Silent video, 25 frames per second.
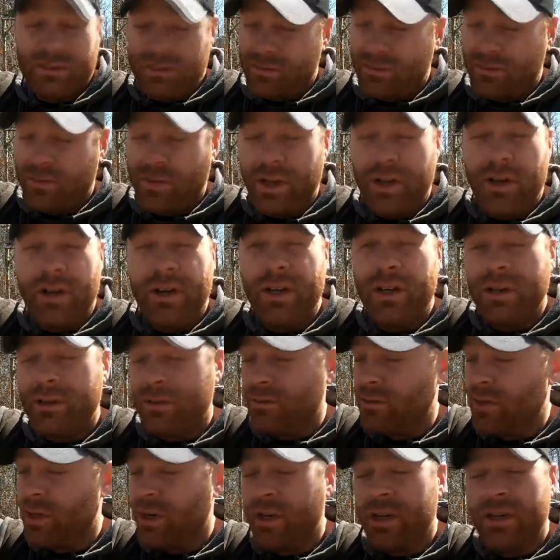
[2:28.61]
very,
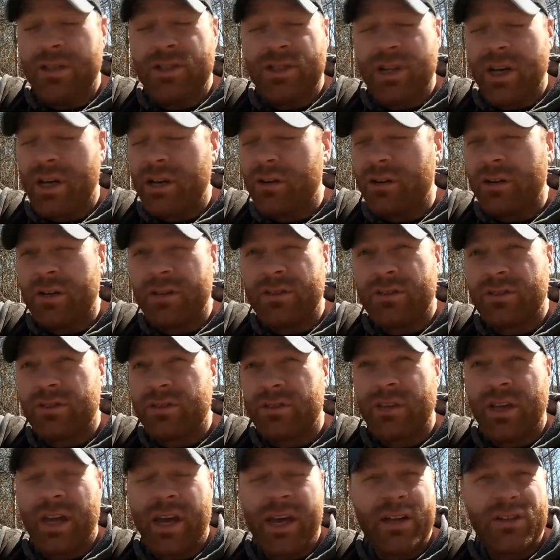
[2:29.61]
very generous
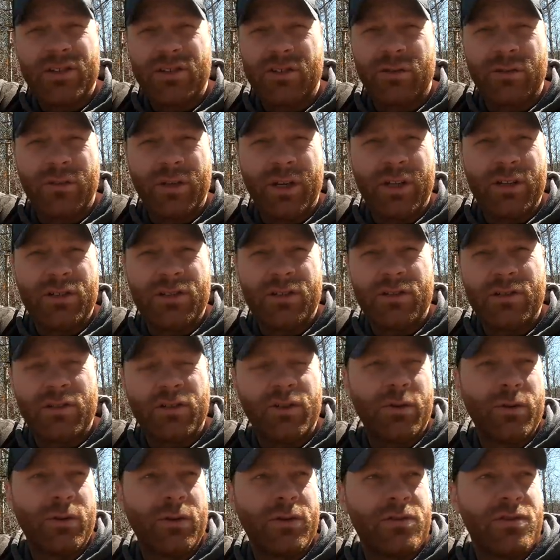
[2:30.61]
cash donation
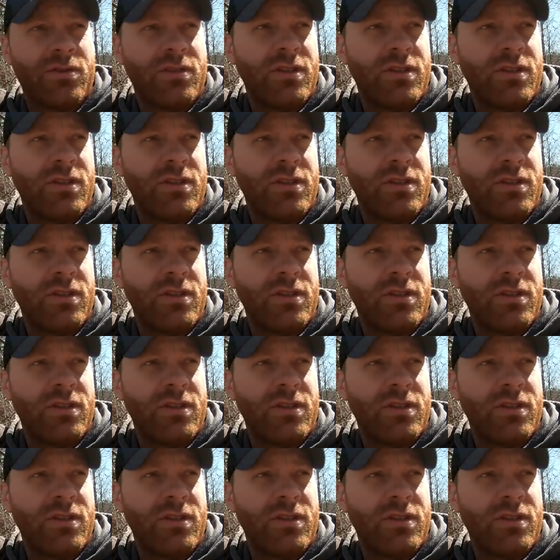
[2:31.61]
towards